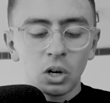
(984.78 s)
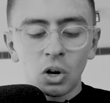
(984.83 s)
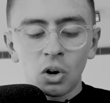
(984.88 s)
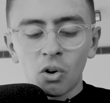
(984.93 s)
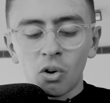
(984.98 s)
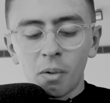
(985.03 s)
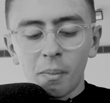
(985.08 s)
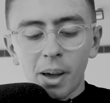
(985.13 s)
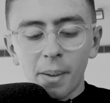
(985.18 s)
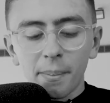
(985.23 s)

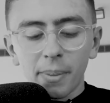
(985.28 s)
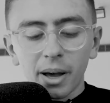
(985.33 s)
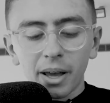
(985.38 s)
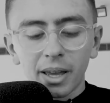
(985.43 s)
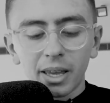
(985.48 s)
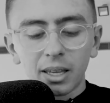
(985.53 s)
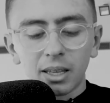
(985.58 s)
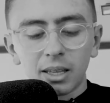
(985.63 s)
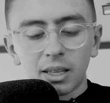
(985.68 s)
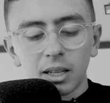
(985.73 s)
Remember,
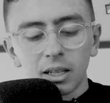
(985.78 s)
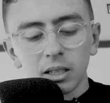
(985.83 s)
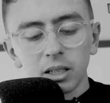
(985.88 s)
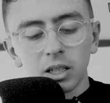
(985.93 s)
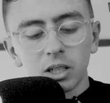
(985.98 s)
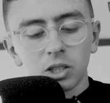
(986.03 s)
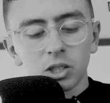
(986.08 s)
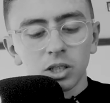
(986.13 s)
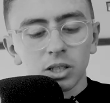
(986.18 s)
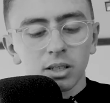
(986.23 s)
in
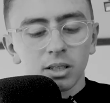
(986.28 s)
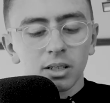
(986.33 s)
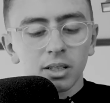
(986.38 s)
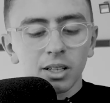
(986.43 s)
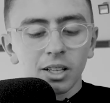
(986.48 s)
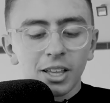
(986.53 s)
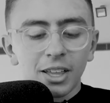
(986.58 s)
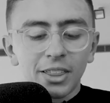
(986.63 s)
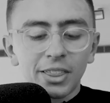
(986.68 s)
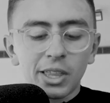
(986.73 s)
Gillage,
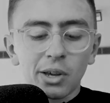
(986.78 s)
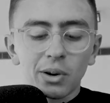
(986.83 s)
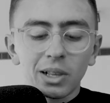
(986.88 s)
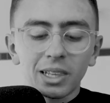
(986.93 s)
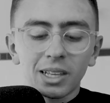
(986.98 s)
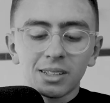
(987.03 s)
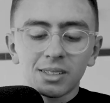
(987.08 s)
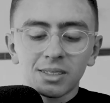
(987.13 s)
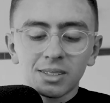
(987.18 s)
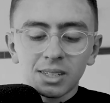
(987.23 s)
there are
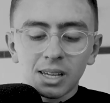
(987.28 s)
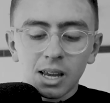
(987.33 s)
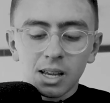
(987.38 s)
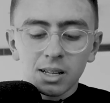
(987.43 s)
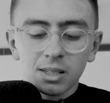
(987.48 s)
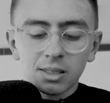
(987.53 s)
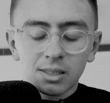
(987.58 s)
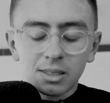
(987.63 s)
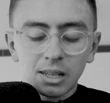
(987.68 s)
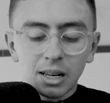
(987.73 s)
less
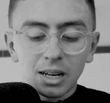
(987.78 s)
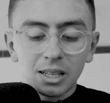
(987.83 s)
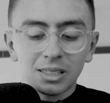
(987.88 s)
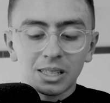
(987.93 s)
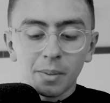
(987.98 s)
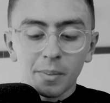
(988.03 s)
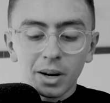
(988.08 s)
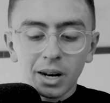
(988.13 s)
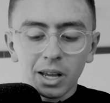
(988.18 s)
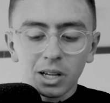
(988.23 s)
tests and
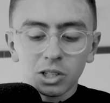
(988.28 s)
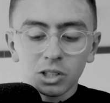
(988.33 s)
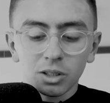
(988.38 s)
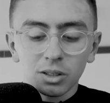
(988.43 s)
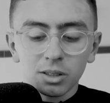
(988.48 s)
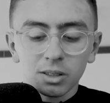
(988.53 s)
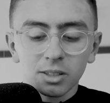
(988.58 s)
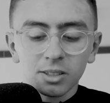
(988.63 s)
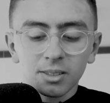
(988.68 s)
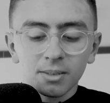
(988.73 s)

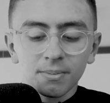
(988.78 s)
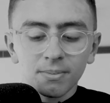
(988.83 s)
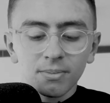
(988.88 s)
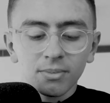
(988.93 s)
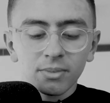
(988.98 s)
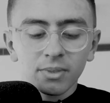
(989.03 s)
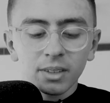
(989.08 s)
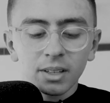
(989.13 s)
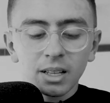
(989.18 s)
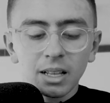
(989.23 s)
examinations,
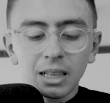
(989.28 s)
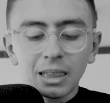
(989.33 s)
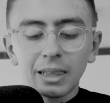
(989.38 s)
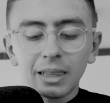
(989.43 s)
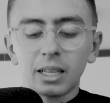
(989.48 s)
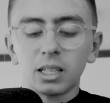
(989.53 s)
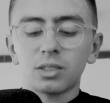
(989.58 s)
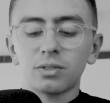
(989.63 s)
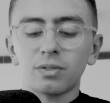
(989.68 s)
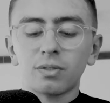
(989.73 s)

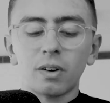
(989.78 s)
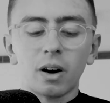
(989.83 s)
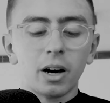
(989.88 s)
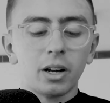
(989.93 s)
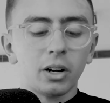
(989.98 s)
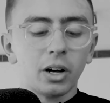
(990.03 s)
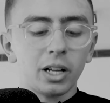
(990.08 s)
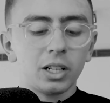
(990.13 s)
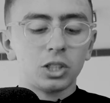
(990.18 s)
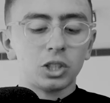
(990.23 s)
less
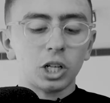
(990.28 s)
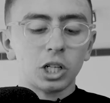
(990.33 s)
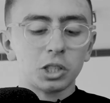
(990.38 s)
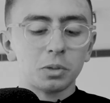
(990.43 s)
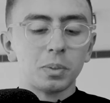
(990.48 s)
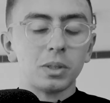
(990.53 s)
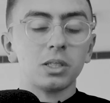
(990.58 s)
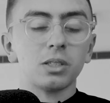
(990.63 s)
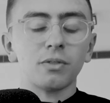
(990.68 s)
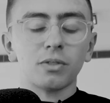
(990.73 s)
finite
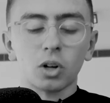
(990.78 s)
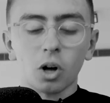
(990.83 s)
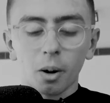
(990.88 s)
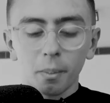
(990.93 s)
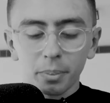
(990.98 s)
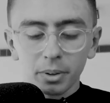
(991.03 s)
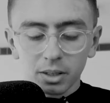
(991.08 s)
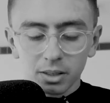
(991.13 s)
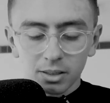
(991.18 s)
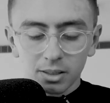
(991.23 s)
judgments of
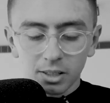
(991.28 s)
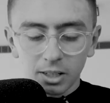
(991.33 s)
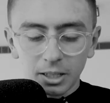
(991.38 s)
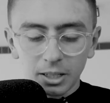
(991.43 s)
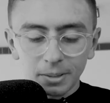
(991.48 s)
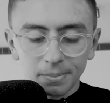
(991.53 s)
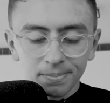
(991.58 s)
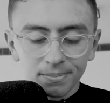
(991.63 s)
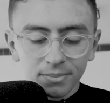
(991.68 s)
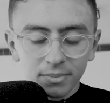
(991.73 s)

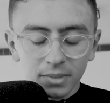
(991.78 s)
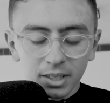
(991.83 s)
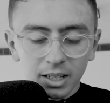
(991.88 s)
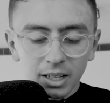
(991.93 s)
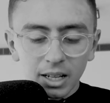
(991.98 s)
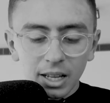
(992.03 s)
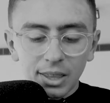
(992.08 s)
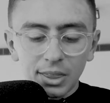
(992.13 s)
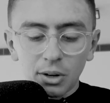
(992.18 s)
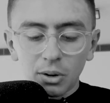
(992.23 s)
competency.
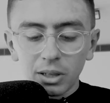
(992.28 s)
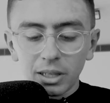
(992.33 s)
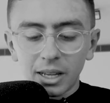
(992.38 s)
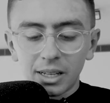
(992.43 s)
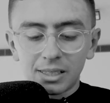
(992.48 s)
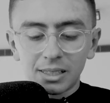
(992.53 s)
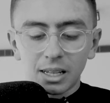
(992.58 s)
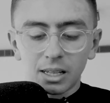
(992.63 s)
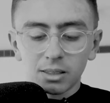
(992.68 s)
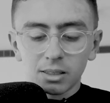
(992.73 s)
There are
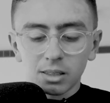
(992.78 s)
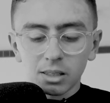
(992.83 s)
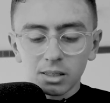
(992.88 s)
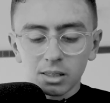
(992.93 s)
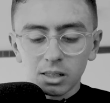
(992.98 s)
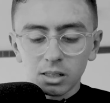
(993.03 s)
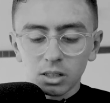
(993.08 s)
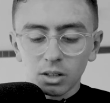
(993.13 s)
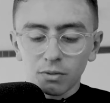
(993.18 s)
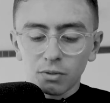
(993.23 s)
less
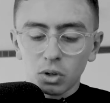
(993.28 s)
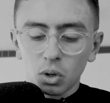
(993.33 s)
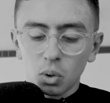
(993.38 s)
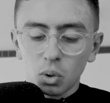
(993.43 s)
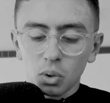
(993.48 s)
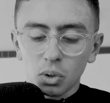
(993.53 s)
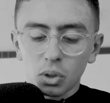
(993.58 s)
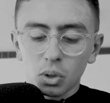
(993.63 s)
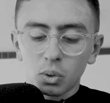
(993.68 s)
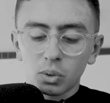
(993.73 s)
instances of
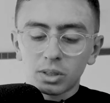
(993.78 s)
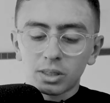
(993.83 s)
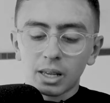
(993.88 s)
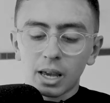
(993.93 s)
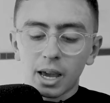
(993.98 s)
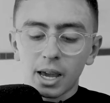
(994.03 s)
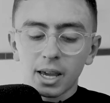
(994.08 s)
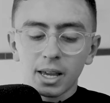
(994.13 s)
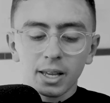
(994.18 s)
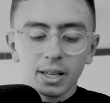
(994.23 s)
youth who
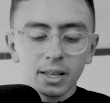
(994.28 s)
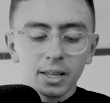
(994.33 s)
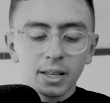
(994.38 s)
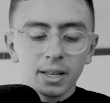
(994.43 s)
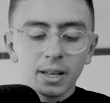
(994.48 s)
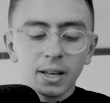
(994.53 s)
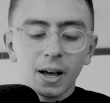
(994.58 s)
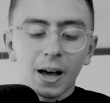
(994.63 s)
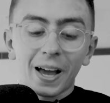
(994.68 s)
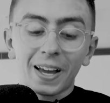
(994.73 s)
say,
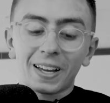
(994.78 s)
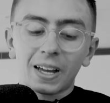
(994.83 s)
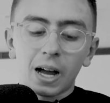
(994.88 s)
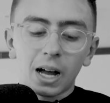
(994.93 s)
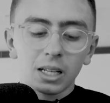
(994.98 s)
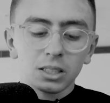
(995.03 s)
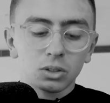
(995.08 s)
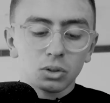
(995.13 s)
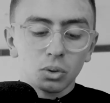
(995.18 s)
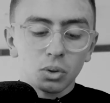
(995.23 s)
I
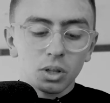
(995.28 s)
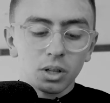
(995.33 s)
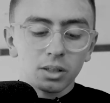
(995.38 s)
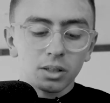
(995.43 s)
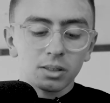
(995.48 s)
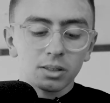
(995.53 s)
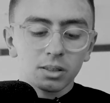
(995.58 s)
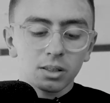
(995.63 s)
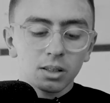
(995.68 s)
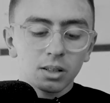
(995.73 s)
can't do
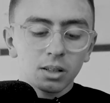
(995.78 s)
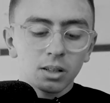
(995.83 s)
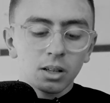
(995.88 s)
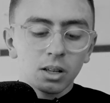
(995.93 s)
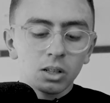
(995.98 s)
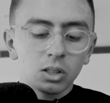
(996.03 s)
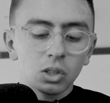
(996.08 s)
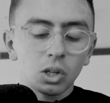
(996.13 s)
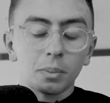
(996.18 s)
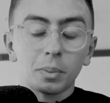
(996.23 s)
this,
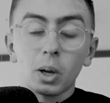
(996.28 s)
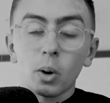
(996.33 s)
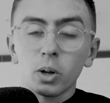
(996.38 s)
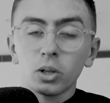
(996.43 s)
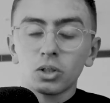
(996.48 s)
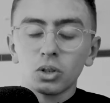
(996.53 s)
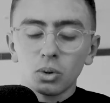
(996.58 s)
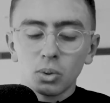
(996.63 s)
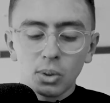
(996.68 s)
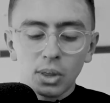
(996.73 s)
so I'm going
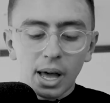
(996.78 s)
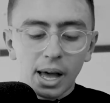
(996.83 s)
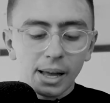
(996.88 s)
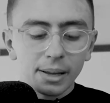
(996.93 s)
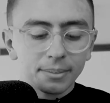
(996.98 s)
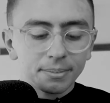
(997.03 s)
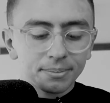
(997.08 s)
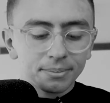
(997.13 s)
to do that.